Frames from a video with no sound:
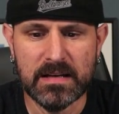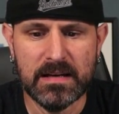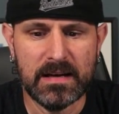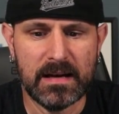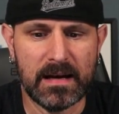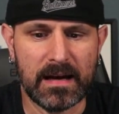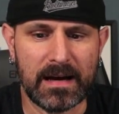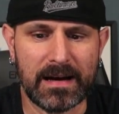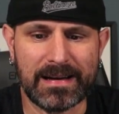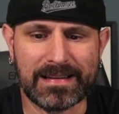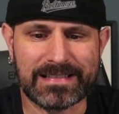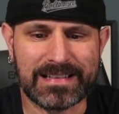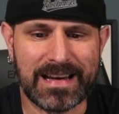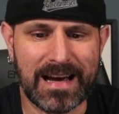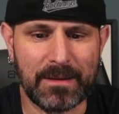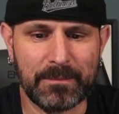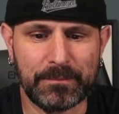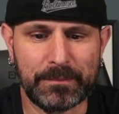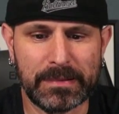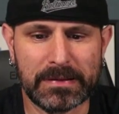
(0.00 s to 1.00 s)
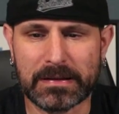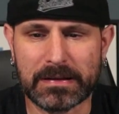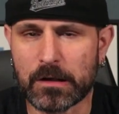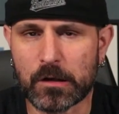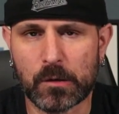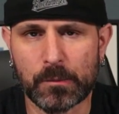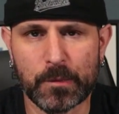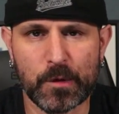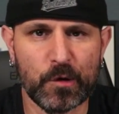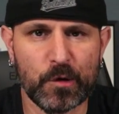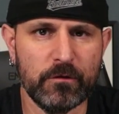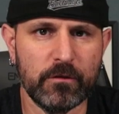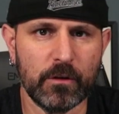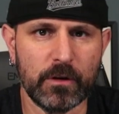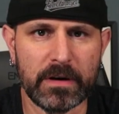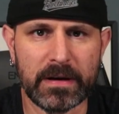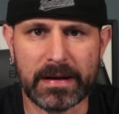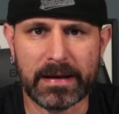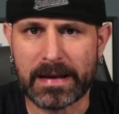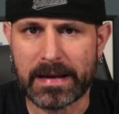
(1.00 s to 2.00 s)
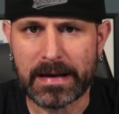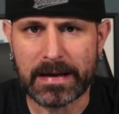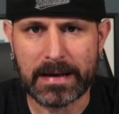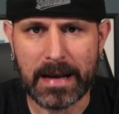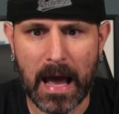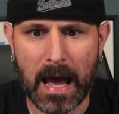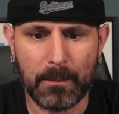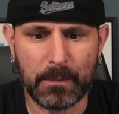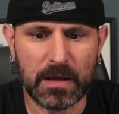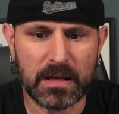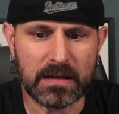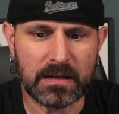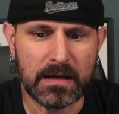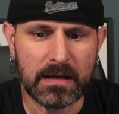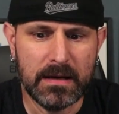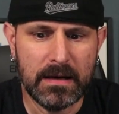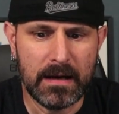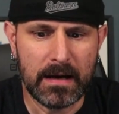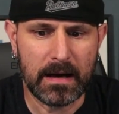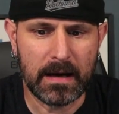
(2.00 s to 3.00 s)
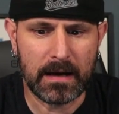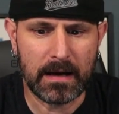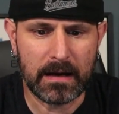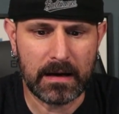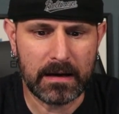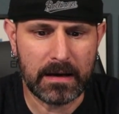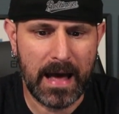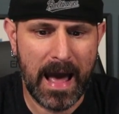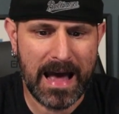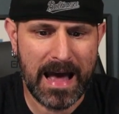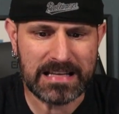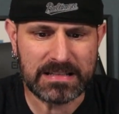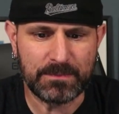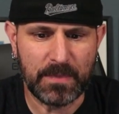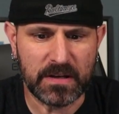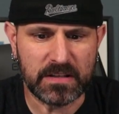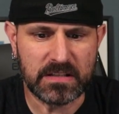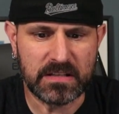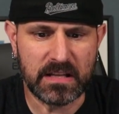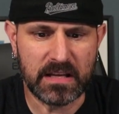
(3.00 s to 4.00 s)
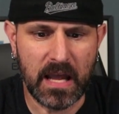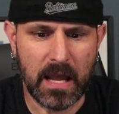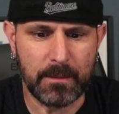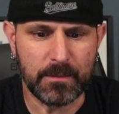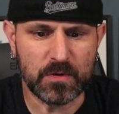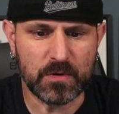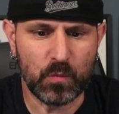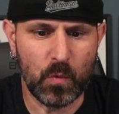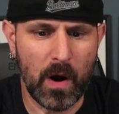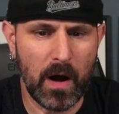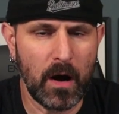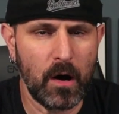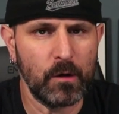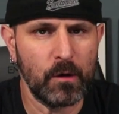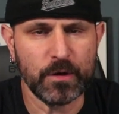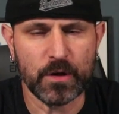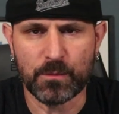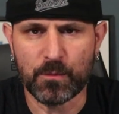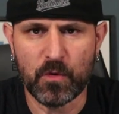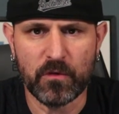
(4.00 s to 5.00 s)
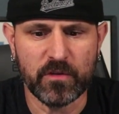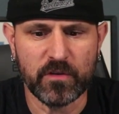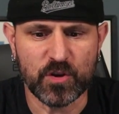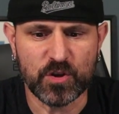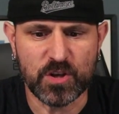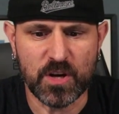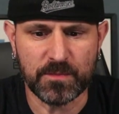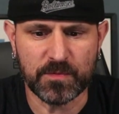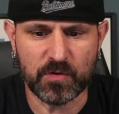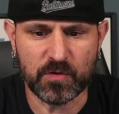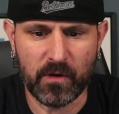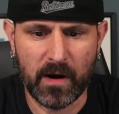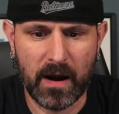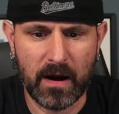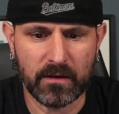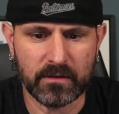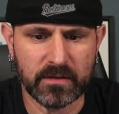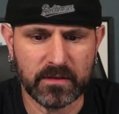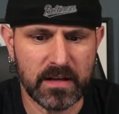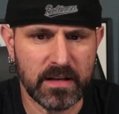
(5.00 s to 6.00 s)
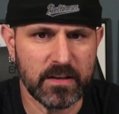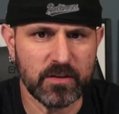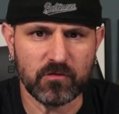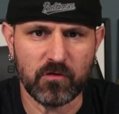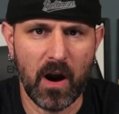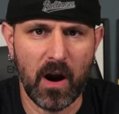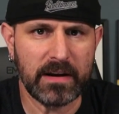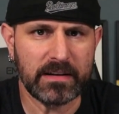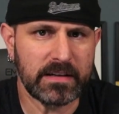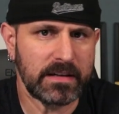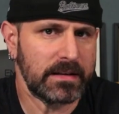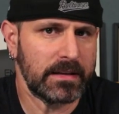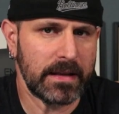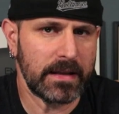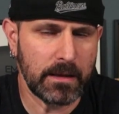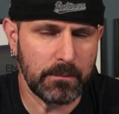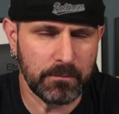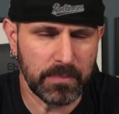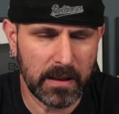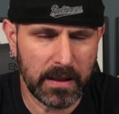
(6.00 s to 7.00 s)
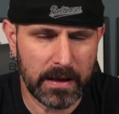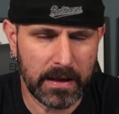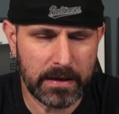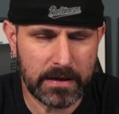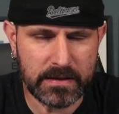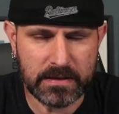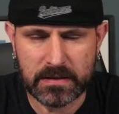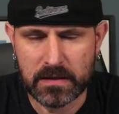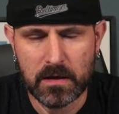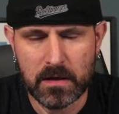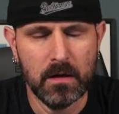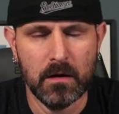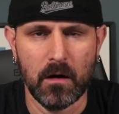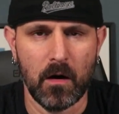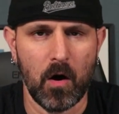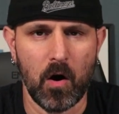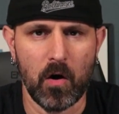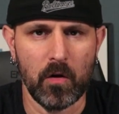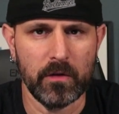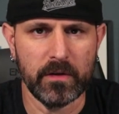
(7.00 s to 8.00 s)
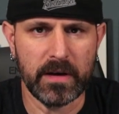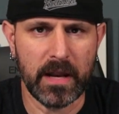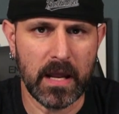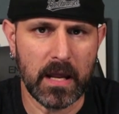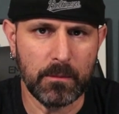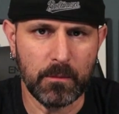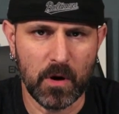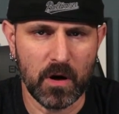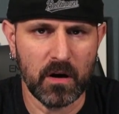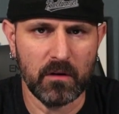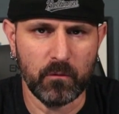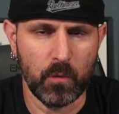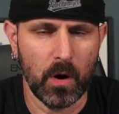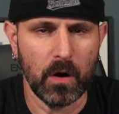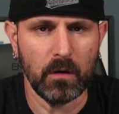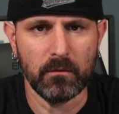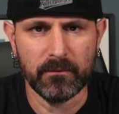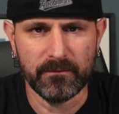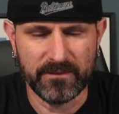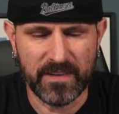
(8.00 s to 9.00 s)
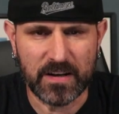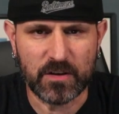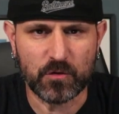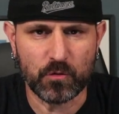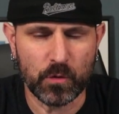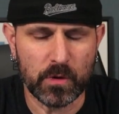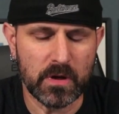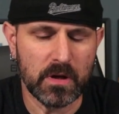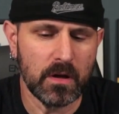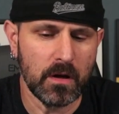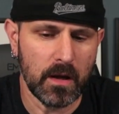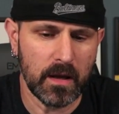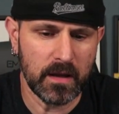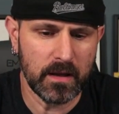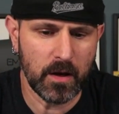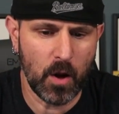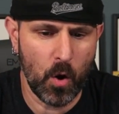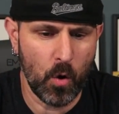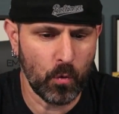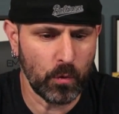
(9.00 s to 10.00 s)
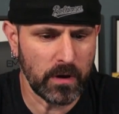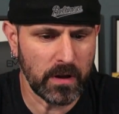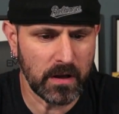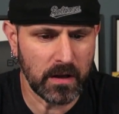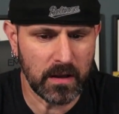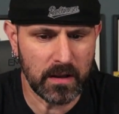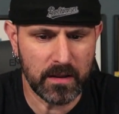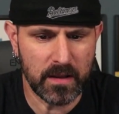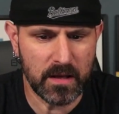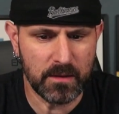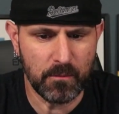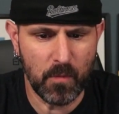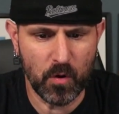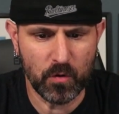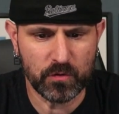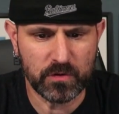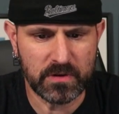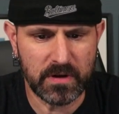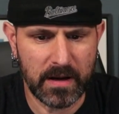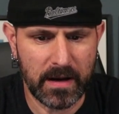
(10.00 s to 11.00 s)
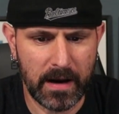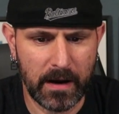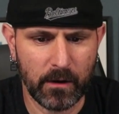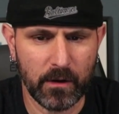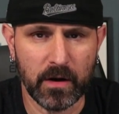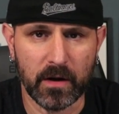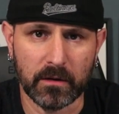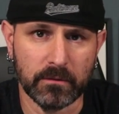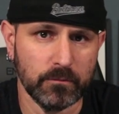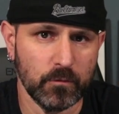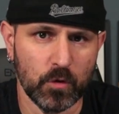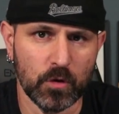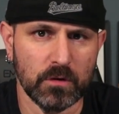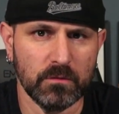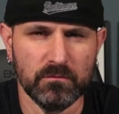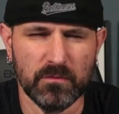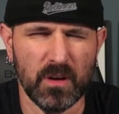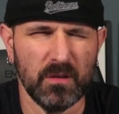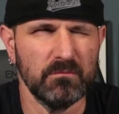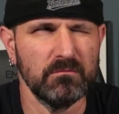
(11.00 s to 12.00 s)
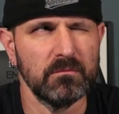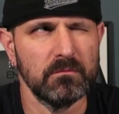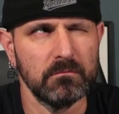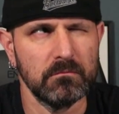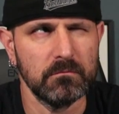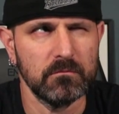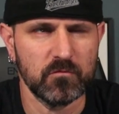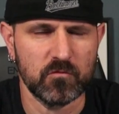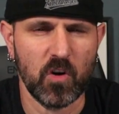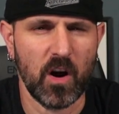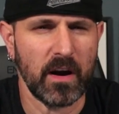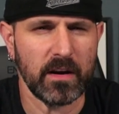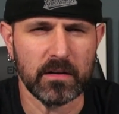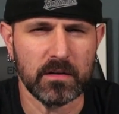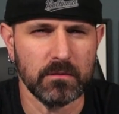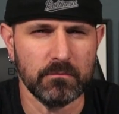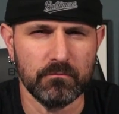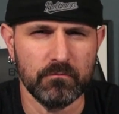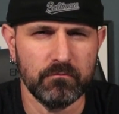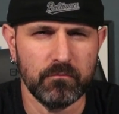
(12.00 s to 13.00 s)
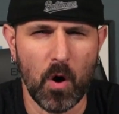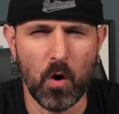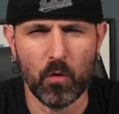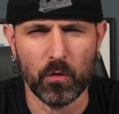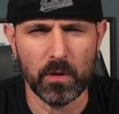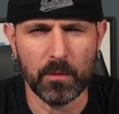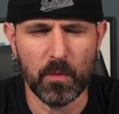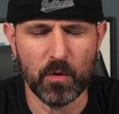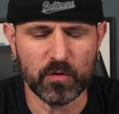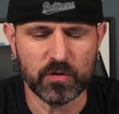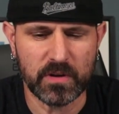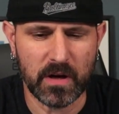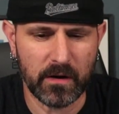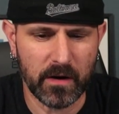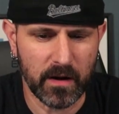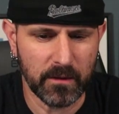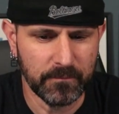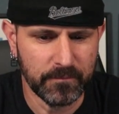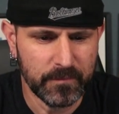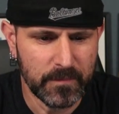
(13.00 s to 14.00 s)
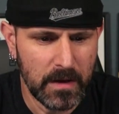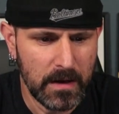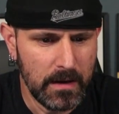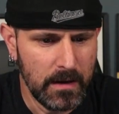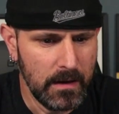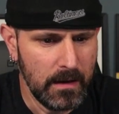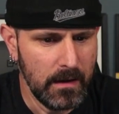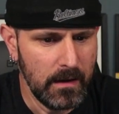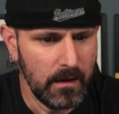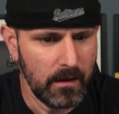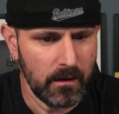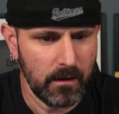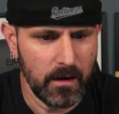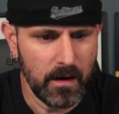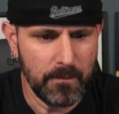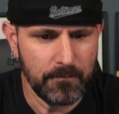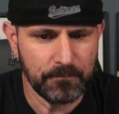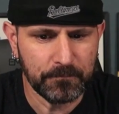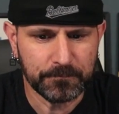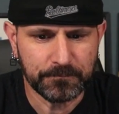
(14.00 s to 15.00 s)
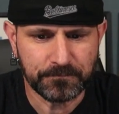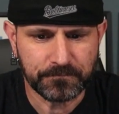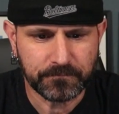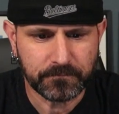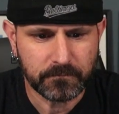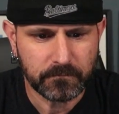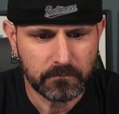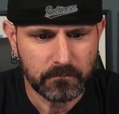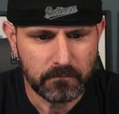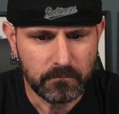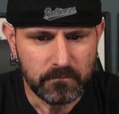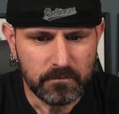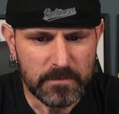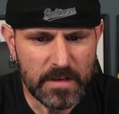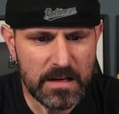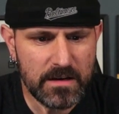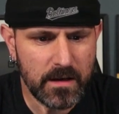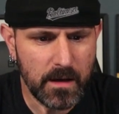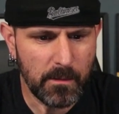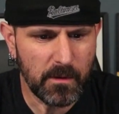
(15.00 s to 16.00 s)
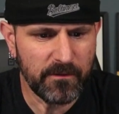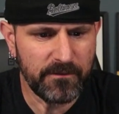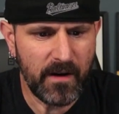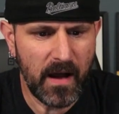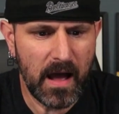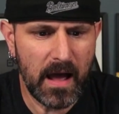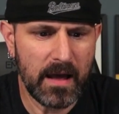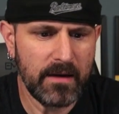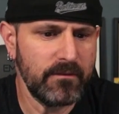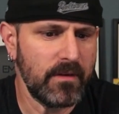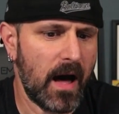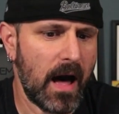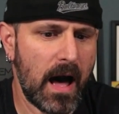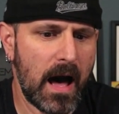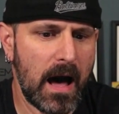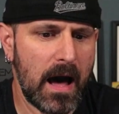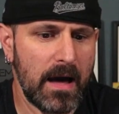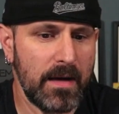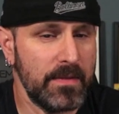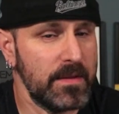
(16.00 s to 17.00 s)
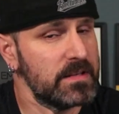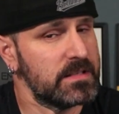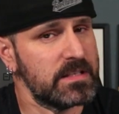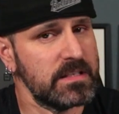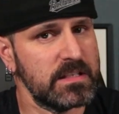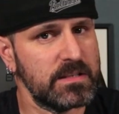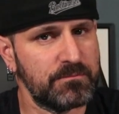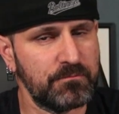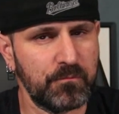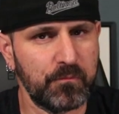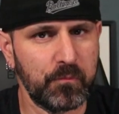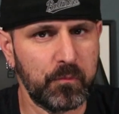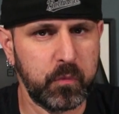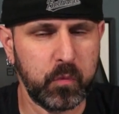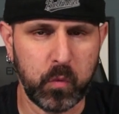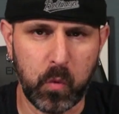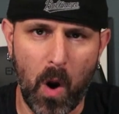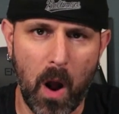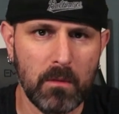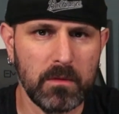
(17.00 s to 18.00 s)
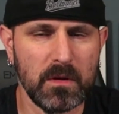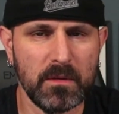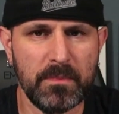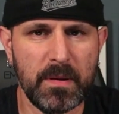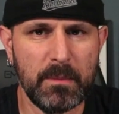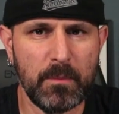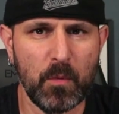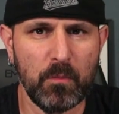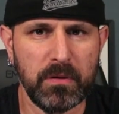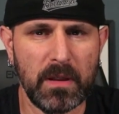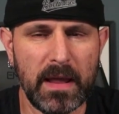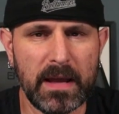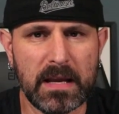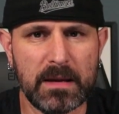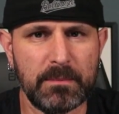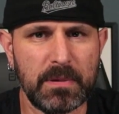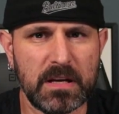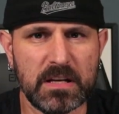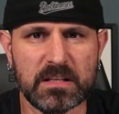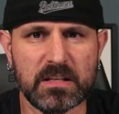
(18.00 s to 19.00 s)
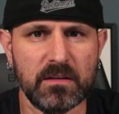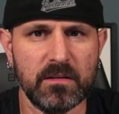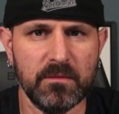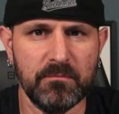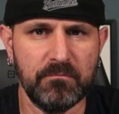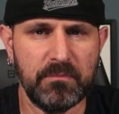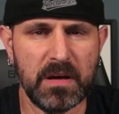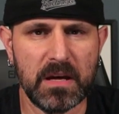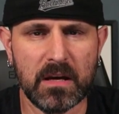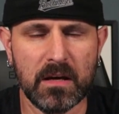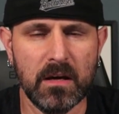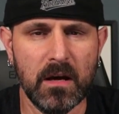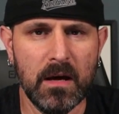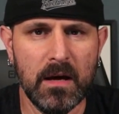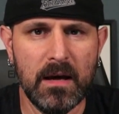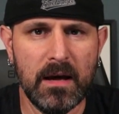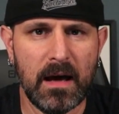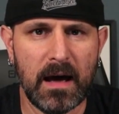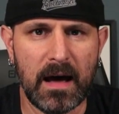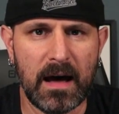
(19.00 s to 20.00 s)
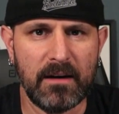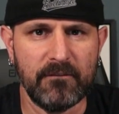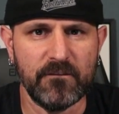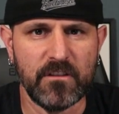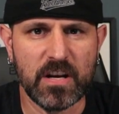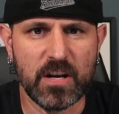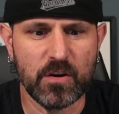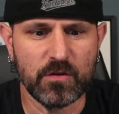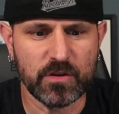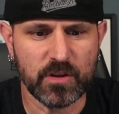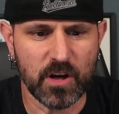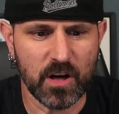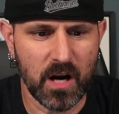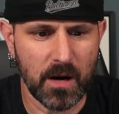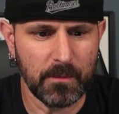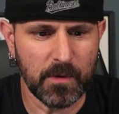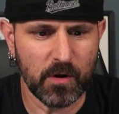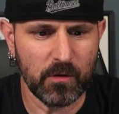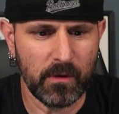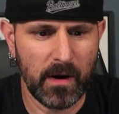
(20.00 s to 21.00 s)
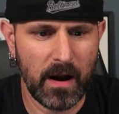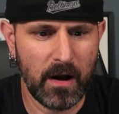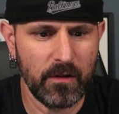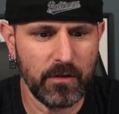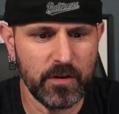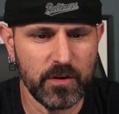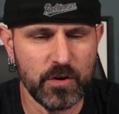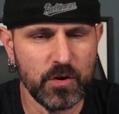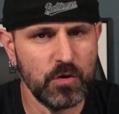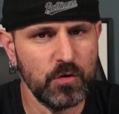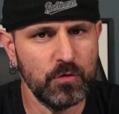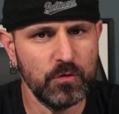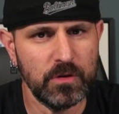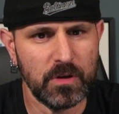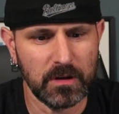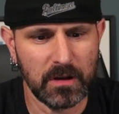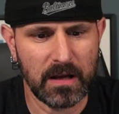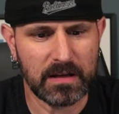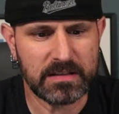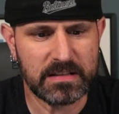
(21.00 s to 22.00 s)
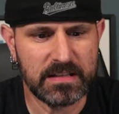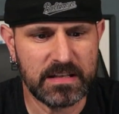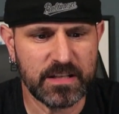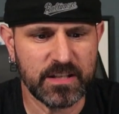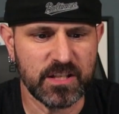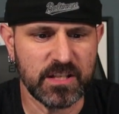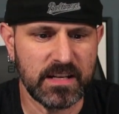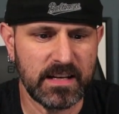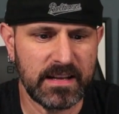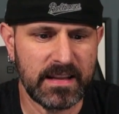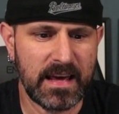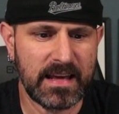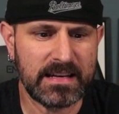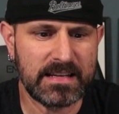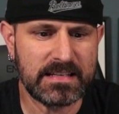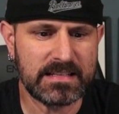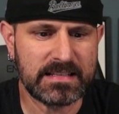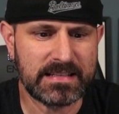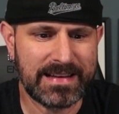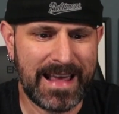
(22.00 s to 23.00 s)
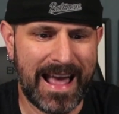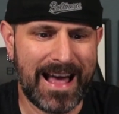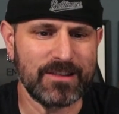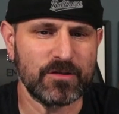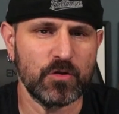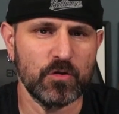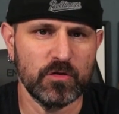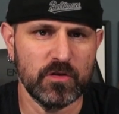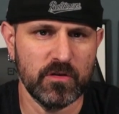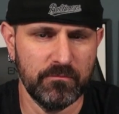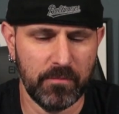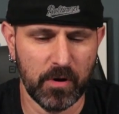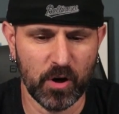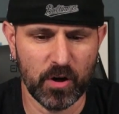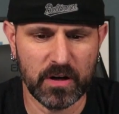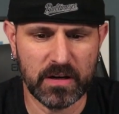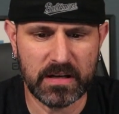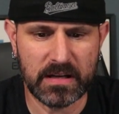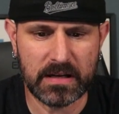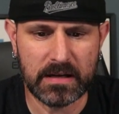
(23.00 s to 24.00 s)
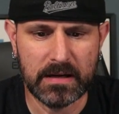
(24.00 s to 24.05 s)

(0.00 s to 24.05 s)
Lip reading: It's got political maneuvering, economic aspects to the game as well. You're moving your ships around and trying to claim planets, all in the name of, well, victory and owning the most area, or, well, trying to own the most area. All right. Number 5, and this is probably people playing it because of the big videos that are coming around, the new deluxe edition, and that is Castles of Burgundy.